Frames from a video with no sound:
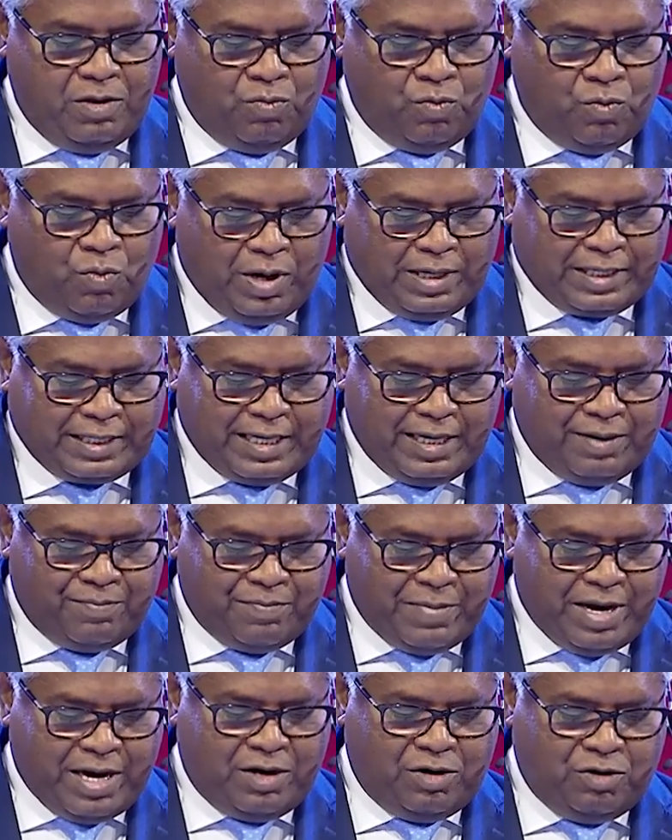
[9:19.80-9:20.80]
What can
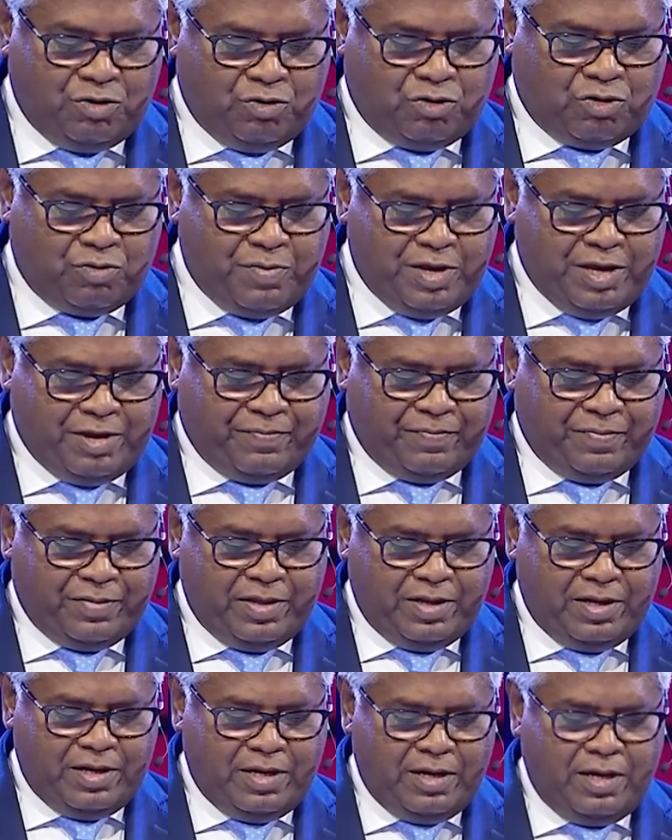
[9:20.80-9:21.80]
man do to me?
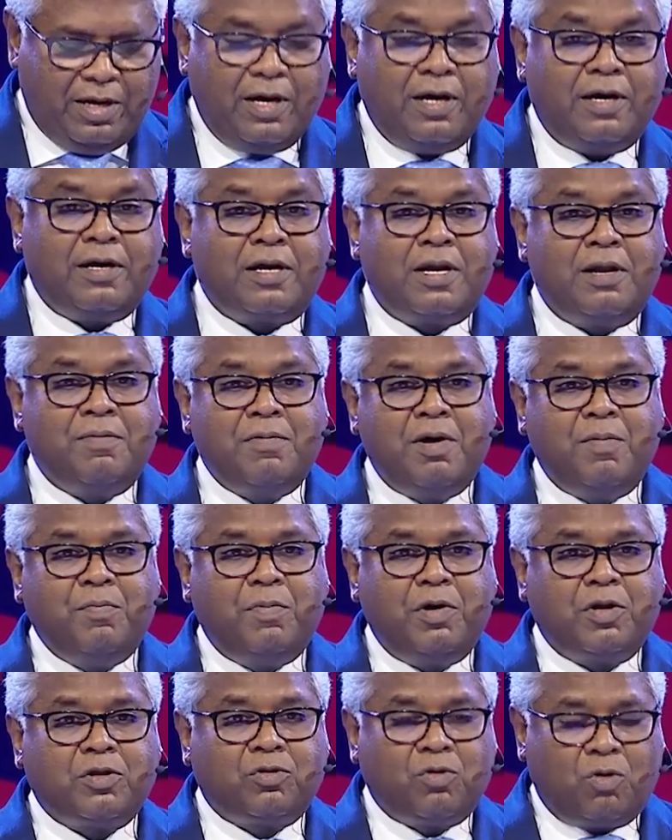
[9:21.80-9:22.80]

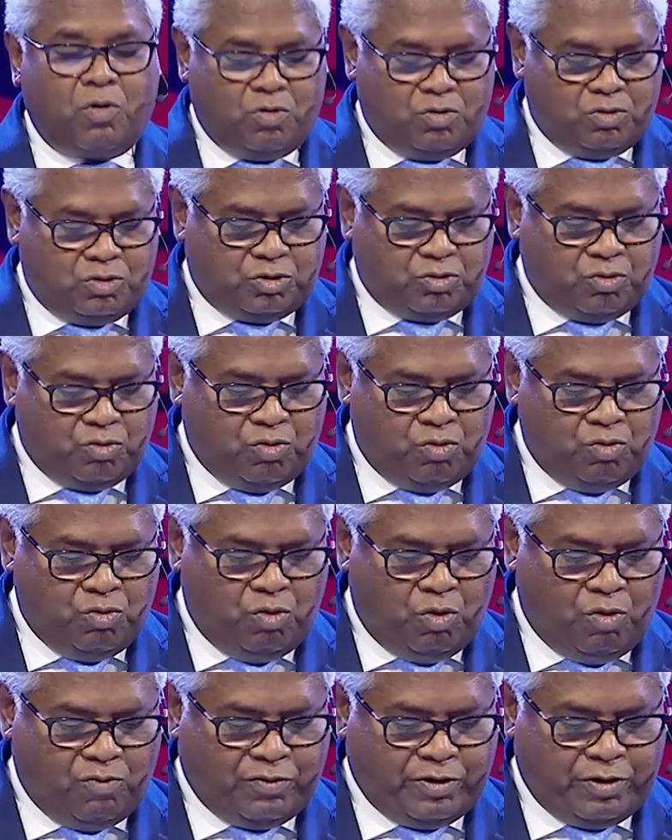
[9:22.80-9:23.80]
Remember those who
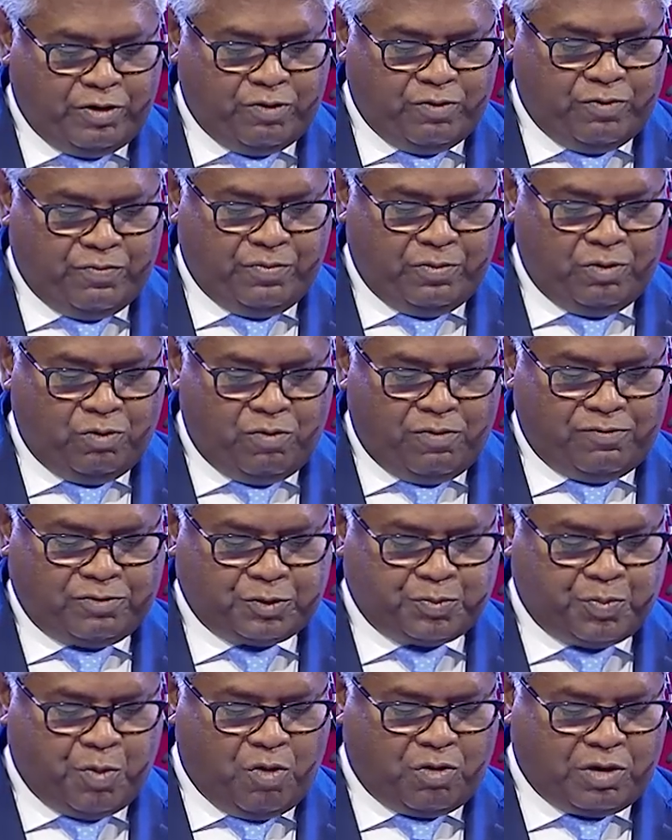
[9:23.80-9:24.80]
rule over you, who have
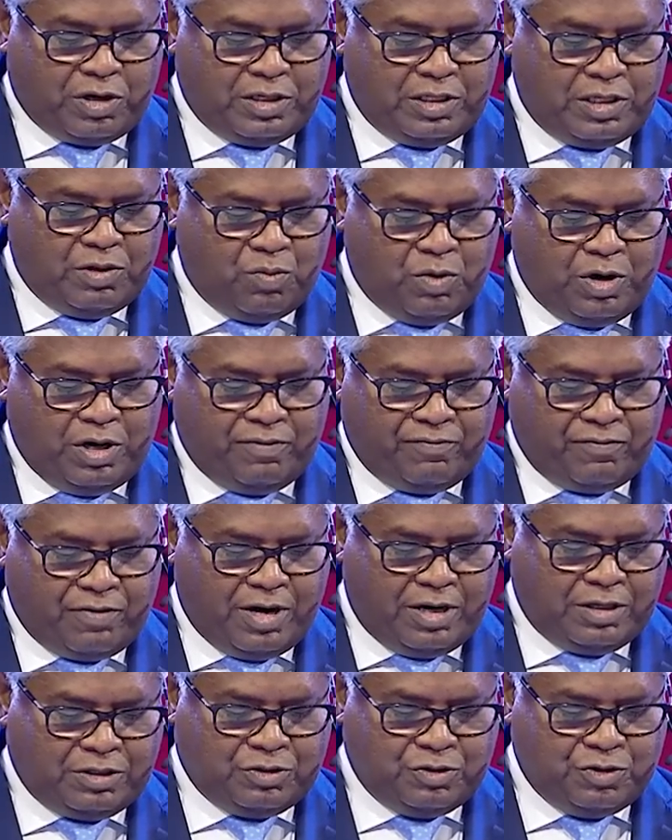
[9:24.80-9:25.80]
spoken the word of
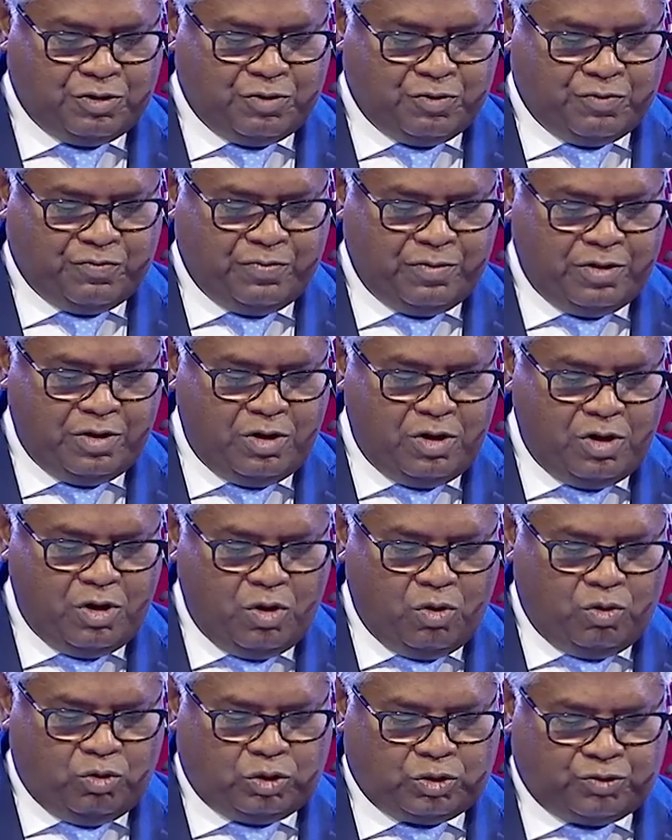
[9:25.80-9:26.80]
God to you,
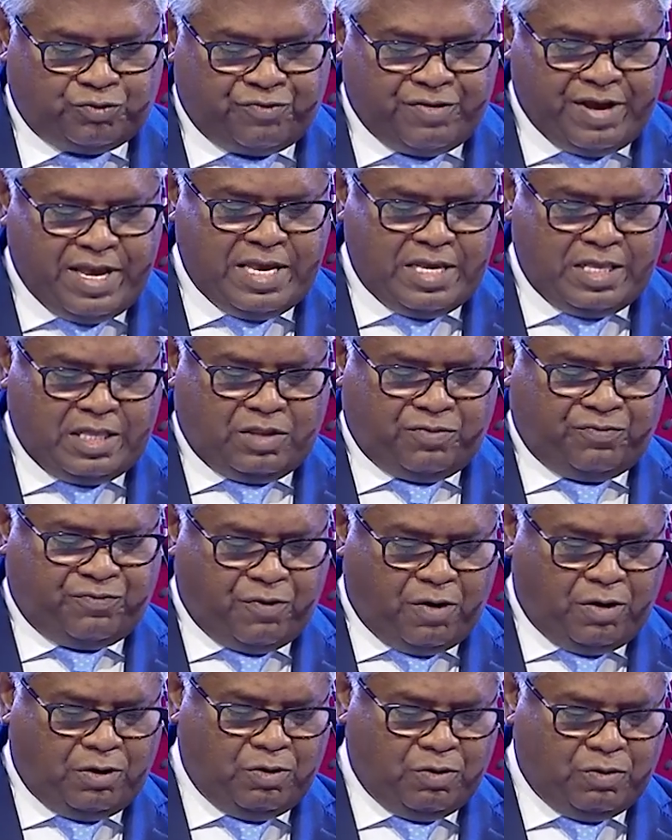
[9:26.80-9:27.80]
whose faith
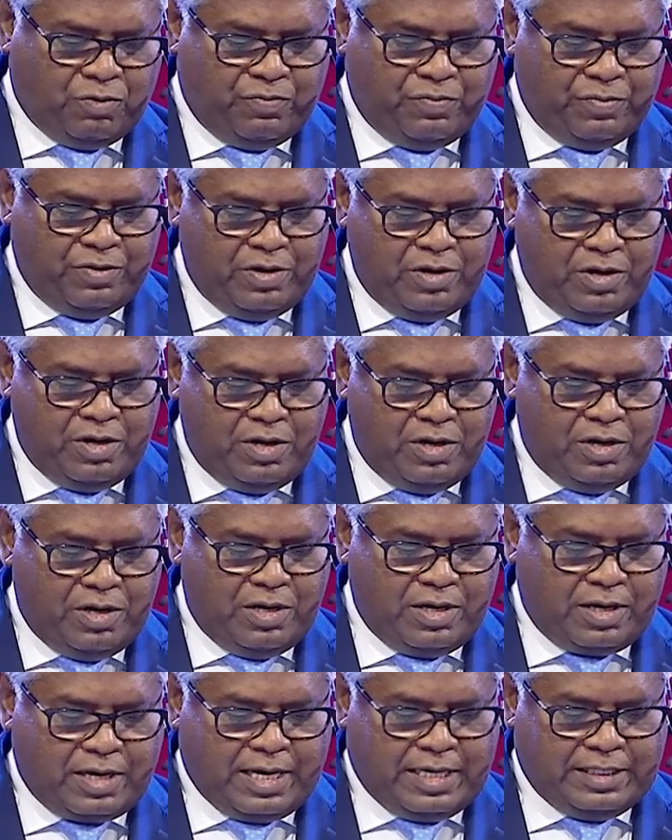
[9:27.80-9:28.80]
follow,
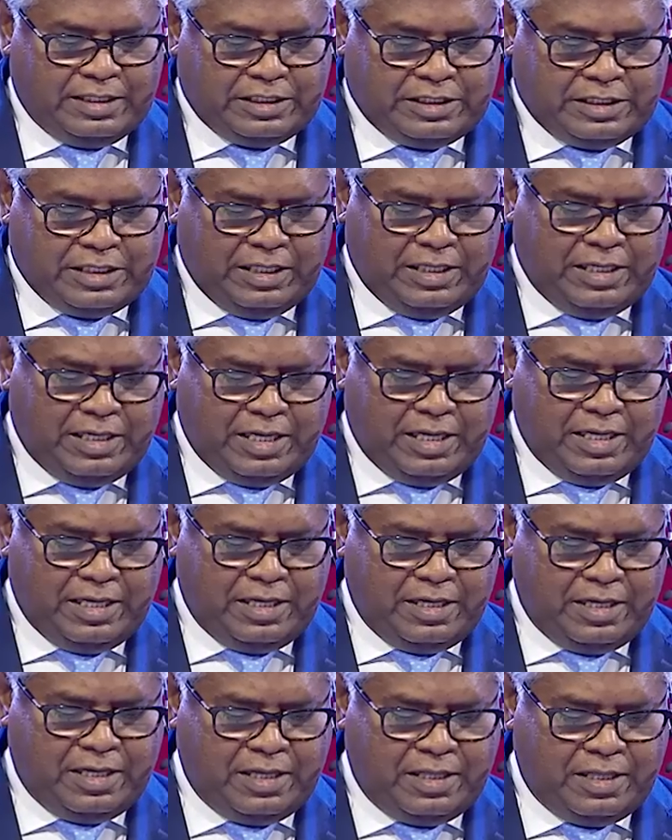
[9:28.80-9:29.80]

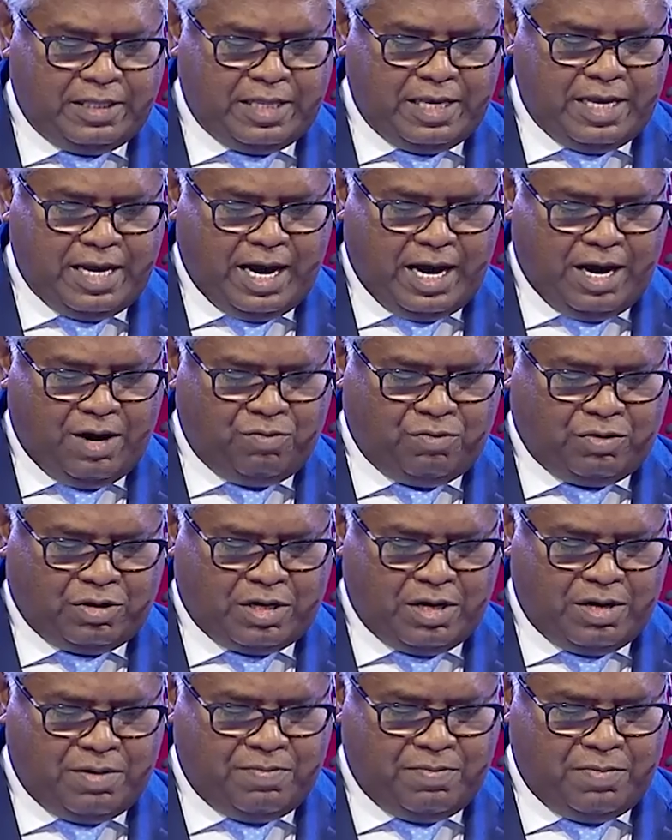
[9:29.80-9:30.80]
considering the
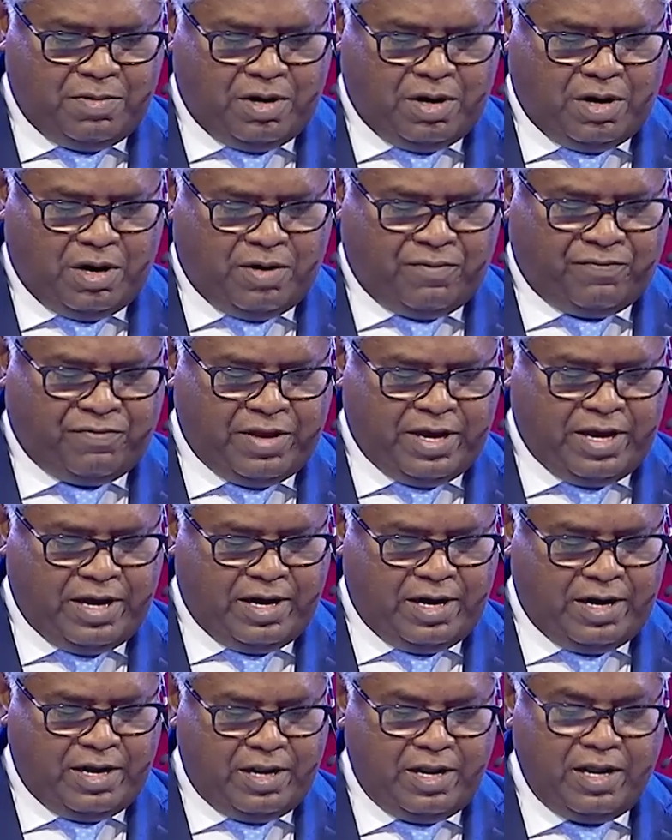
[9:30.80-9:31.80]
outcome of
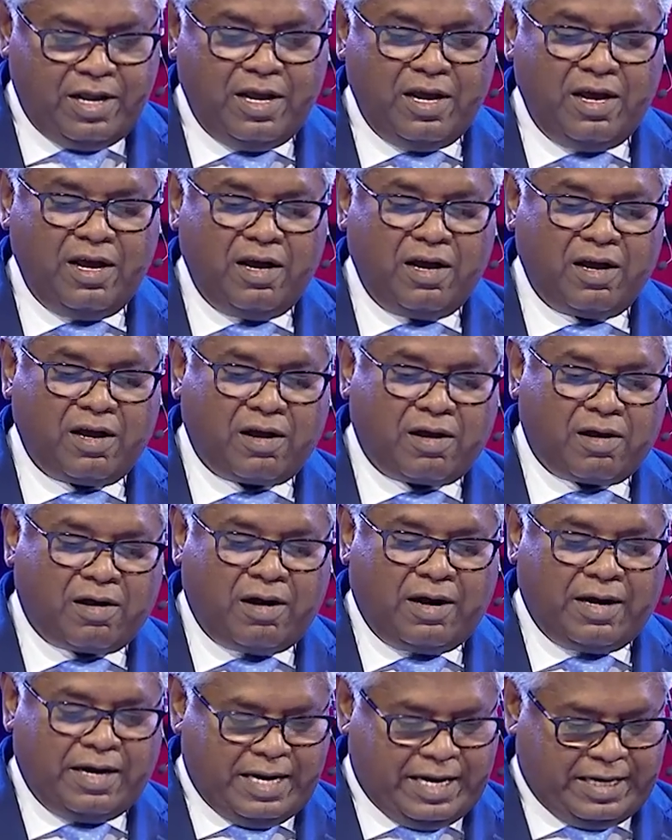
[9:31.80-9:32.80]
their
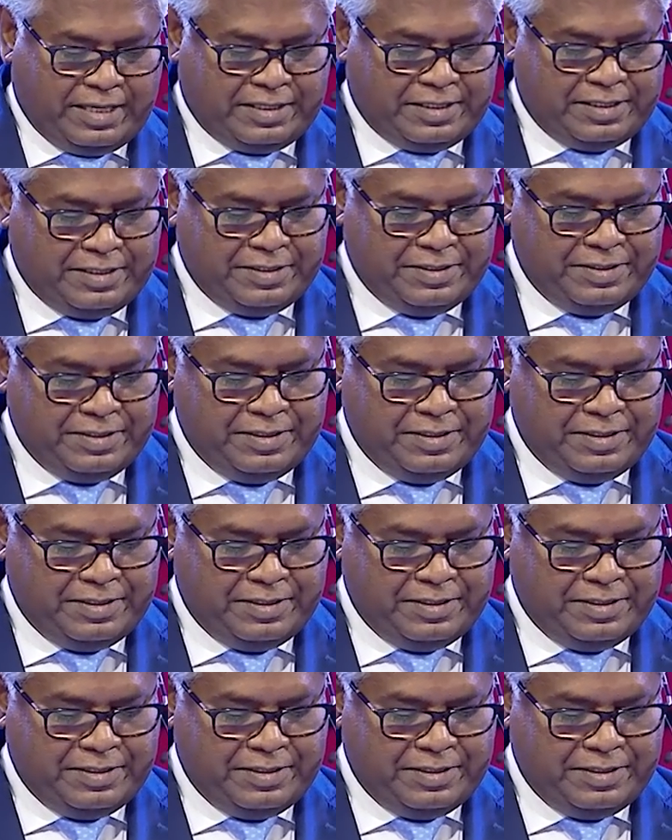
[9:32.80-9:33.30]
conduct."